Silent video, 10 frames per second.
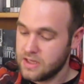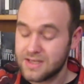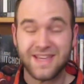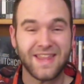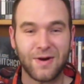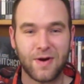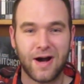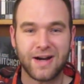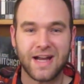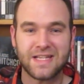Said that
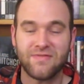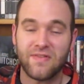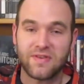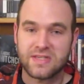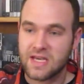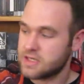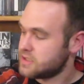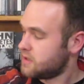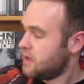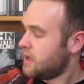wrong.
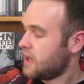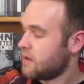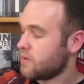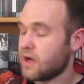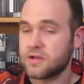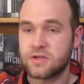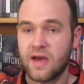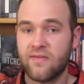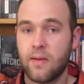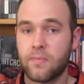1956. And then we also
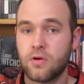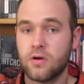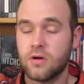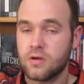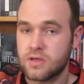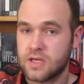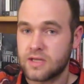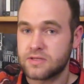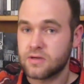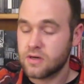have Apur
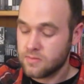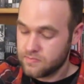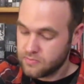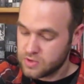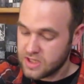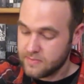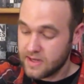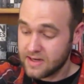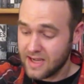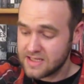Sansur, which came
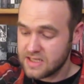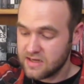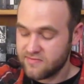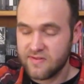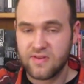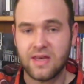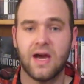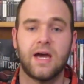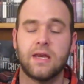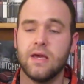out in
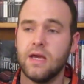1959.